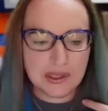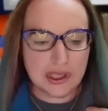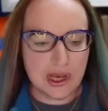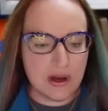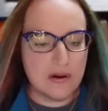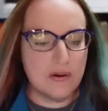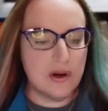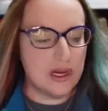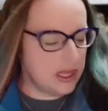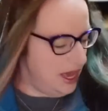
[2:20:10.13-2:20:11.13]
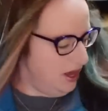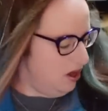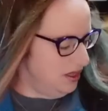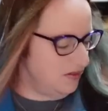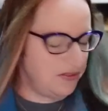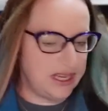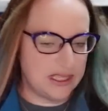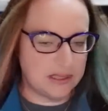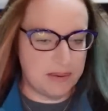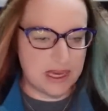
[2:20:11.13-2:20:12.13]
I'm so like on the
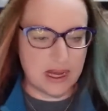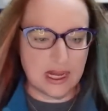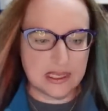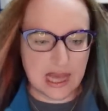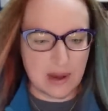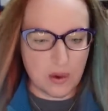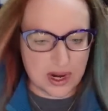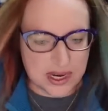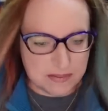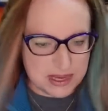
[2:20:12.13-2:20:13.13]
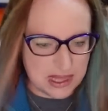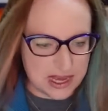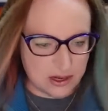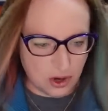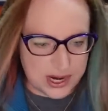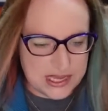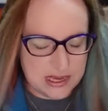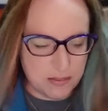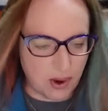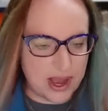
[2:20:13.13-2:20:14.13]
fence because I want it to be like
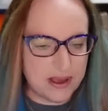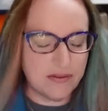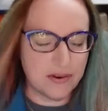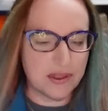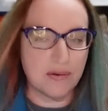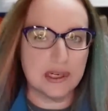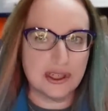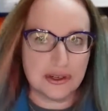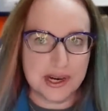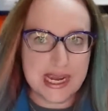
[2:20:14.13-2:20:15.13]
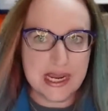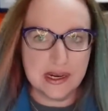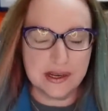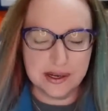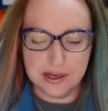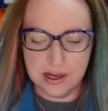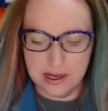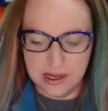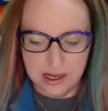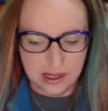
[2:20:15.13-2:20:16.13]
crazy bright for the retreat.
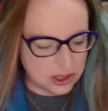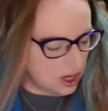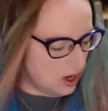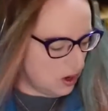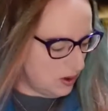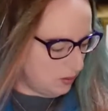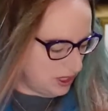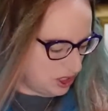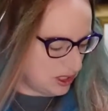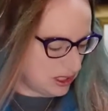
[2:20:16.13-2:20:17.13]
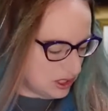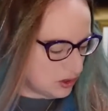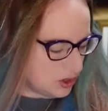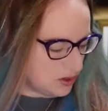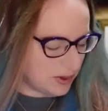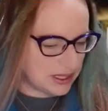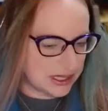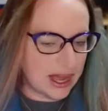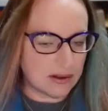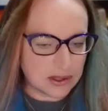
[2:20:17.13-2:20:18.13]
So, which is still 2
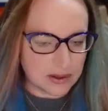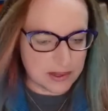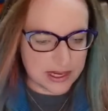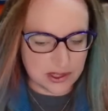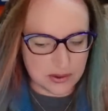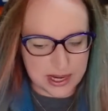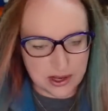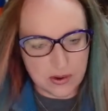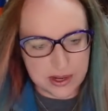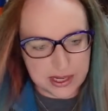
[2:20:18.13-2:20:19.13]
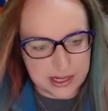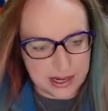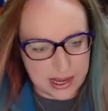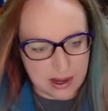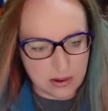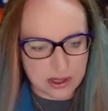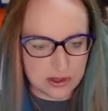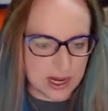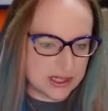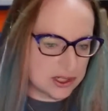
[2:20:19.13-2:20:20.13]
months out. So I'm like, do I go get it now or
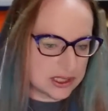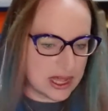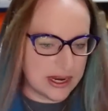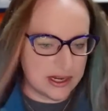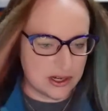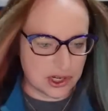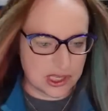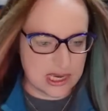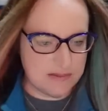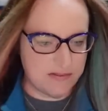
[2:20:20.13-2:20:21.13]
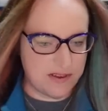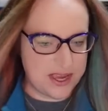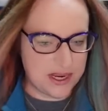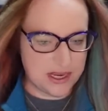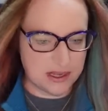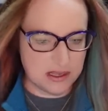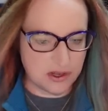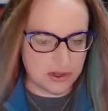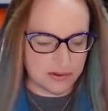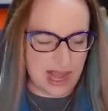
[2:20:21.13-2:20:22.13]
do I just let it just keep fading
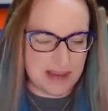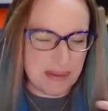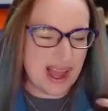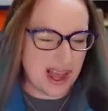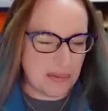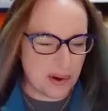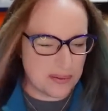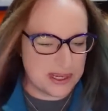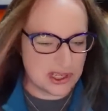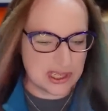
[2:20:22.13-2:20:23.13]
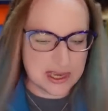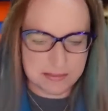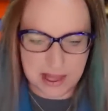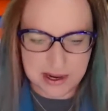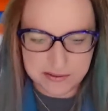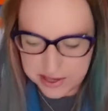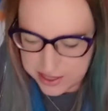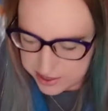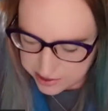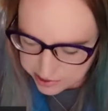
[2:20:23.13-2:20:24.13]
until the re- I might I'll probably just keep let it
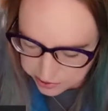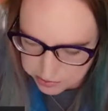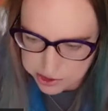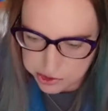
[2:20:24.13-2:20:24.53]
fading until the